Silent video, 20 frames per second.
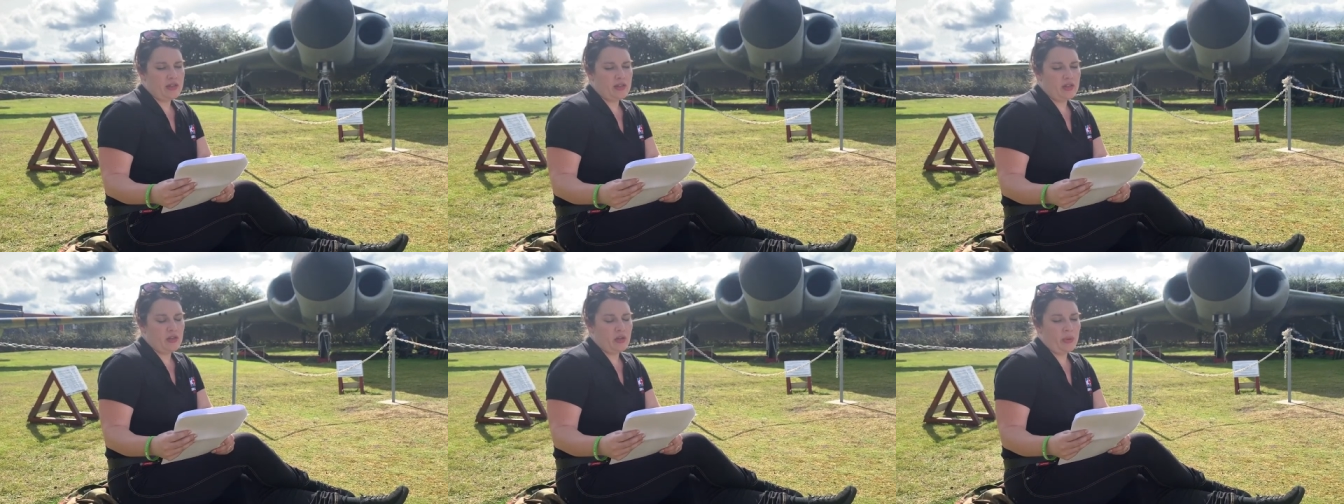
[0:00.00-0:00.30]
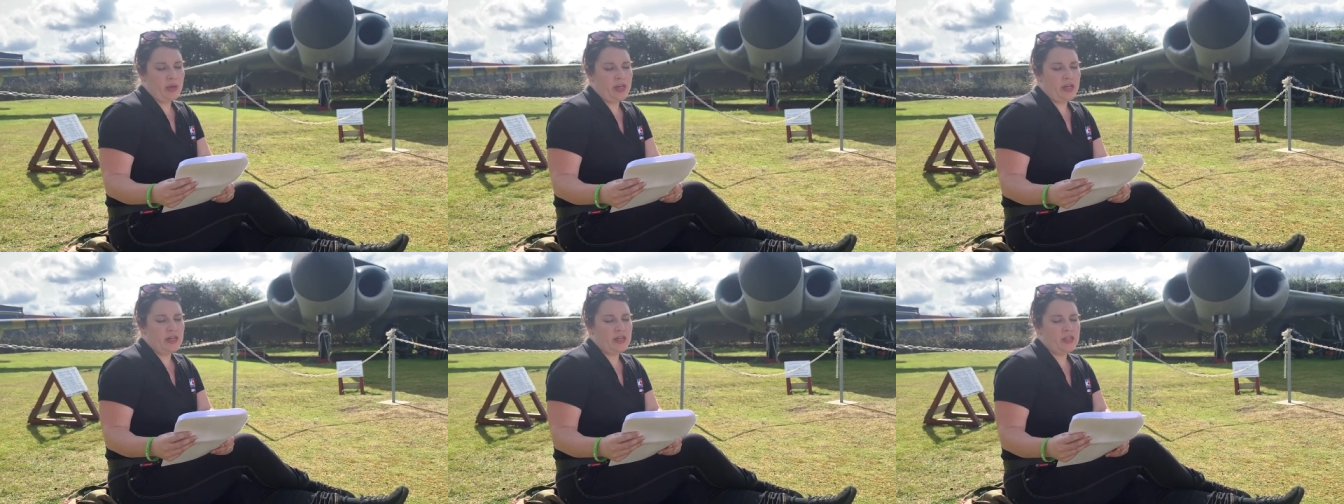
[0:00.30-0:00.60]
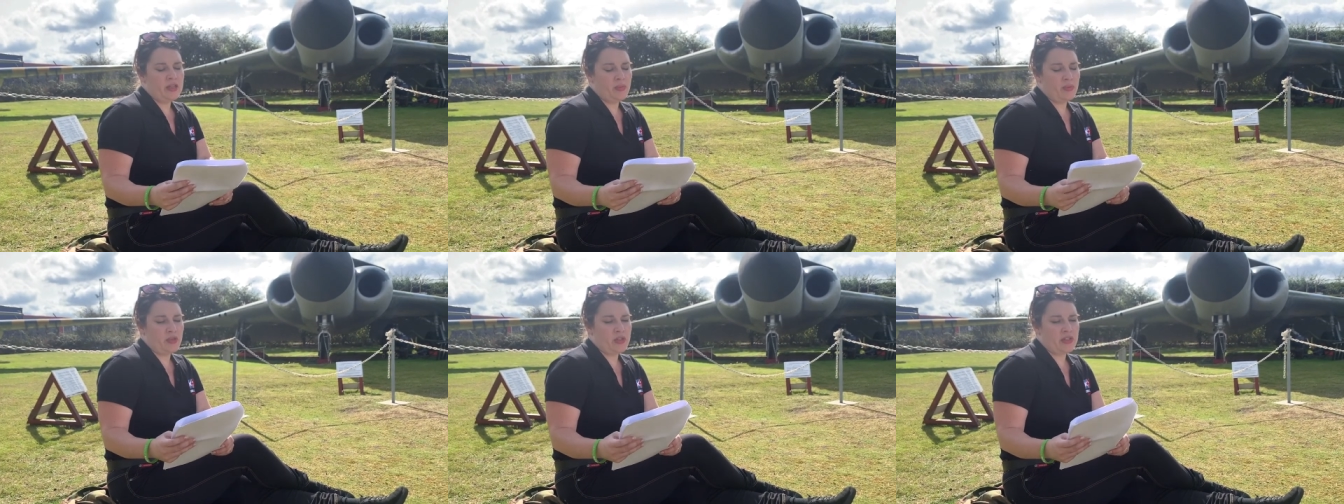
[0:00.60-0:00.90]
Queen
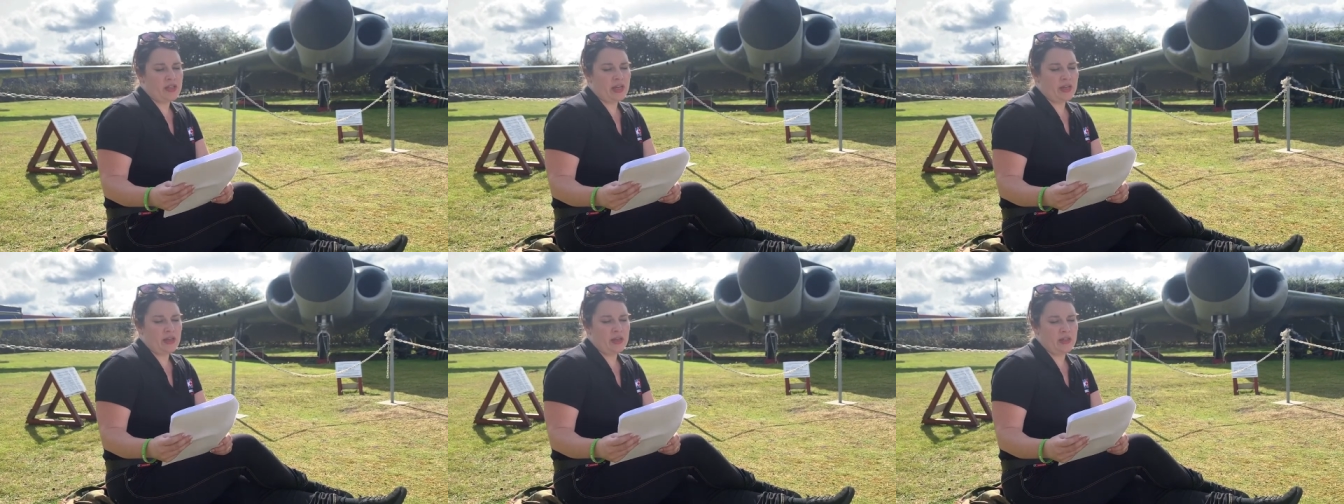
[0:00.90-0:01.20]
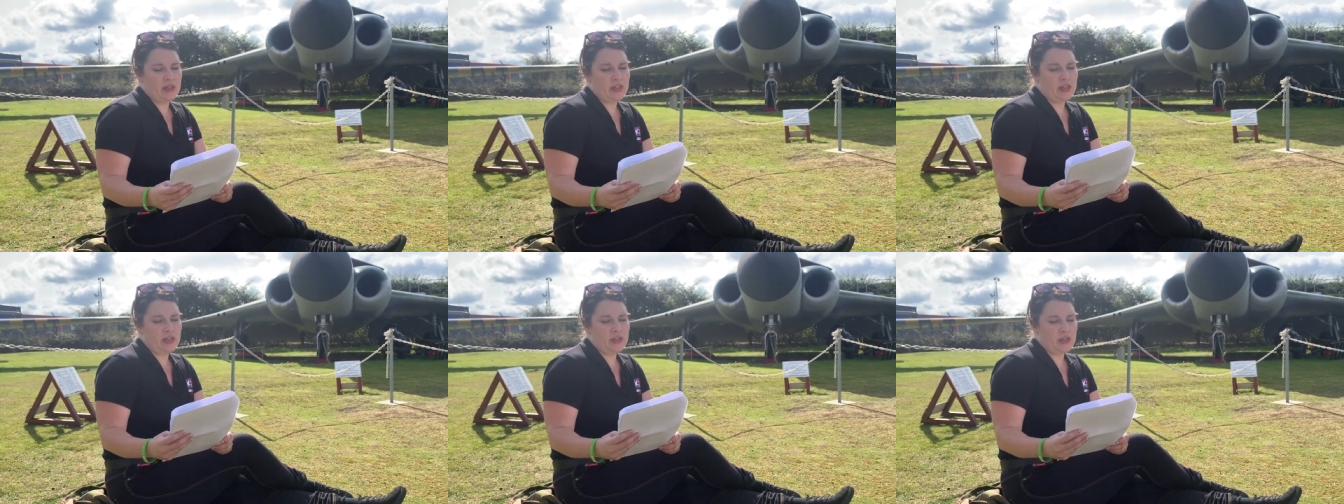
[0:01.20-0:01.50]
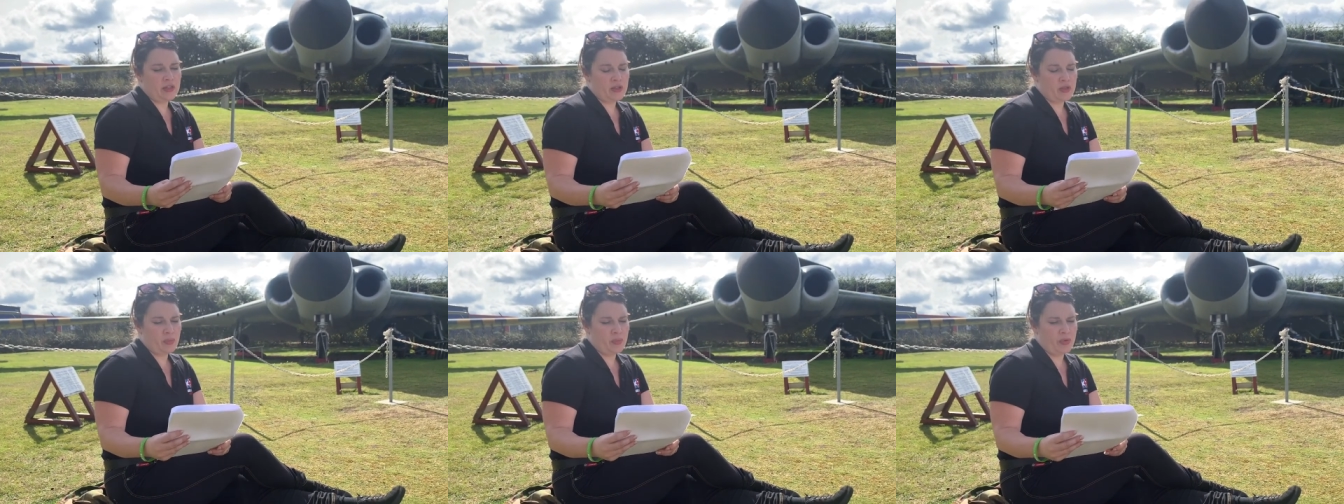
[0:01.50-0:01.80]
Elizabeth II is the
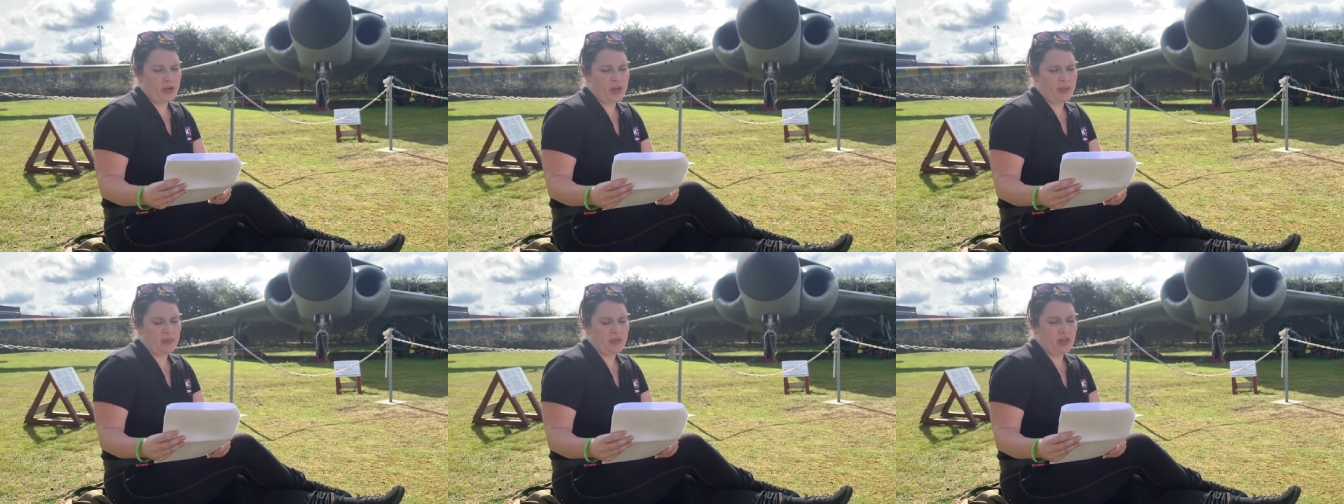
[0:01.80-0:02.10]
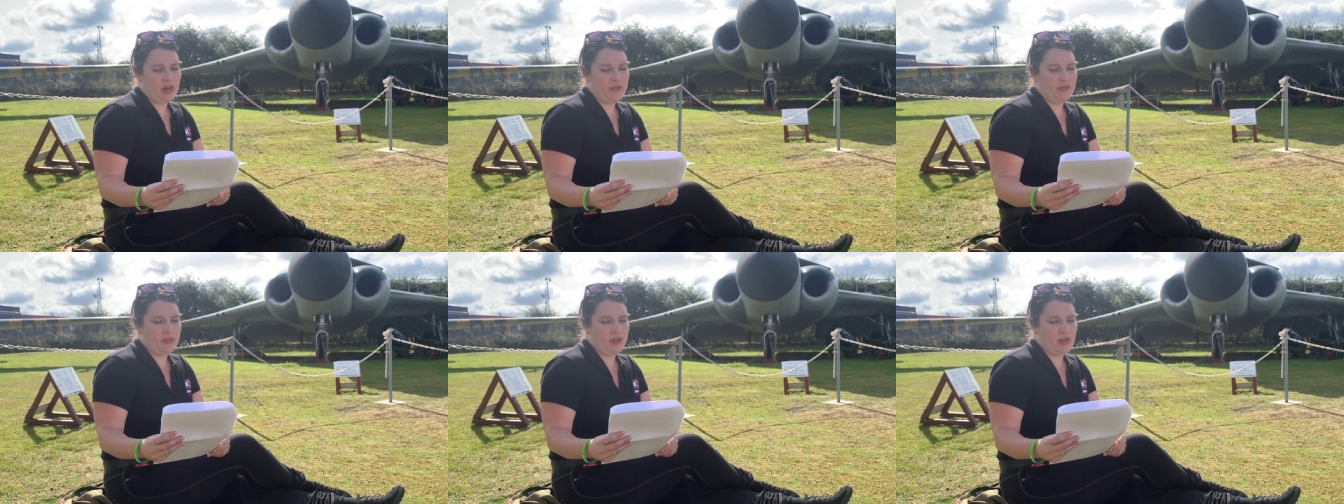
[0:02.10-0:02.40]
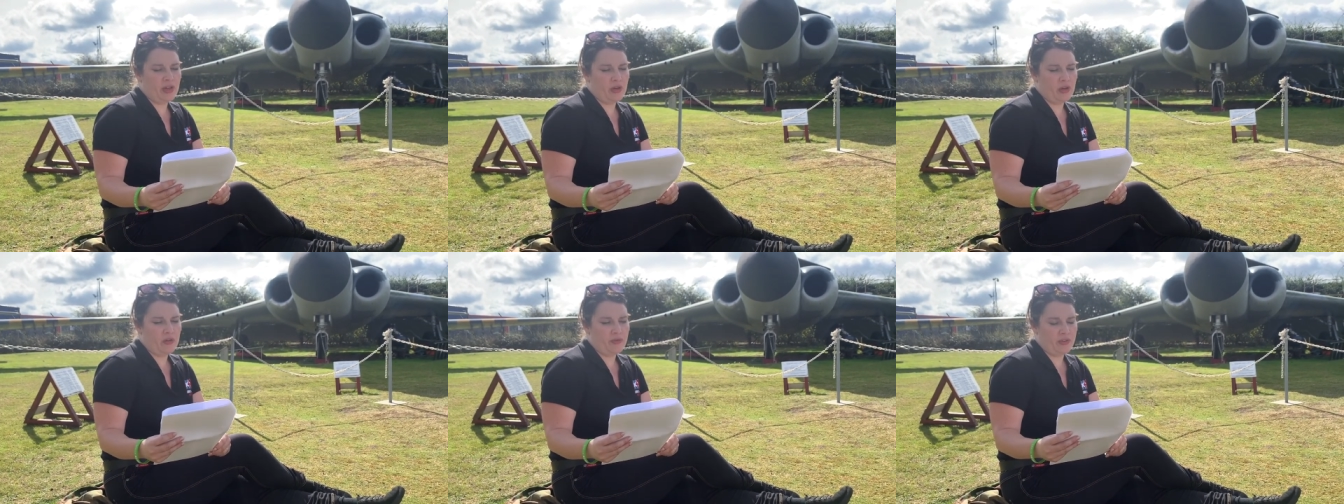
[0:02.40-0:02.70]
supreme governor
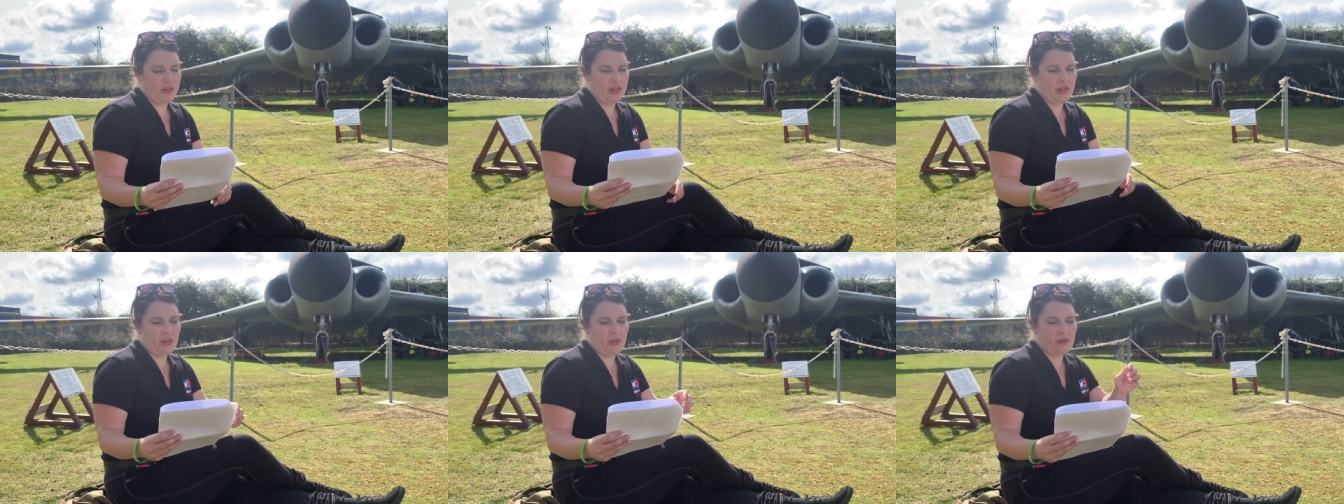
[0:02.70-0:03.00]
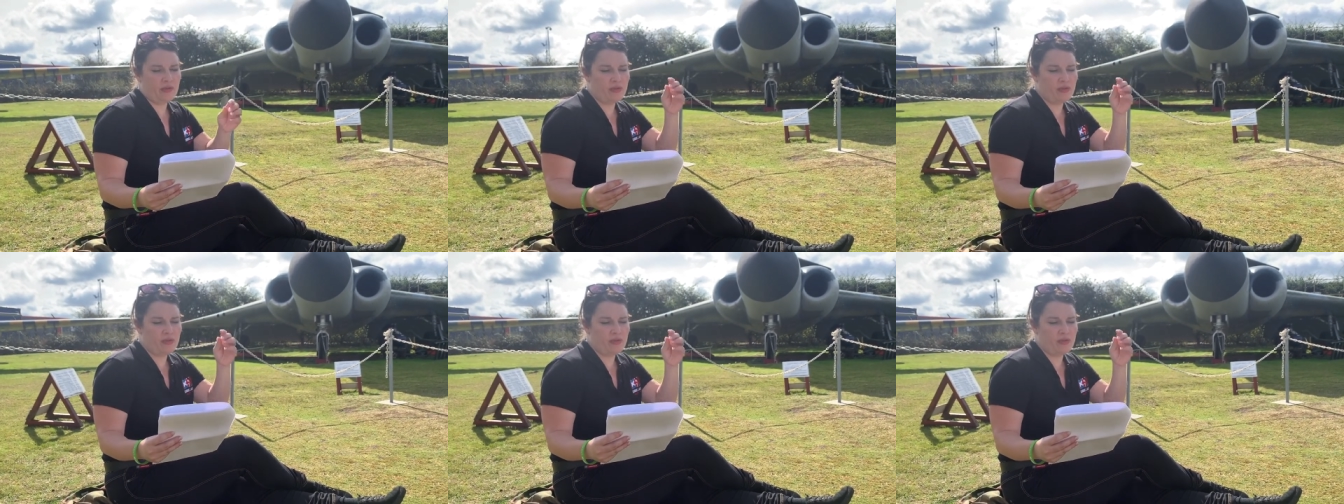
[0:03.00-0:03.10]
of England,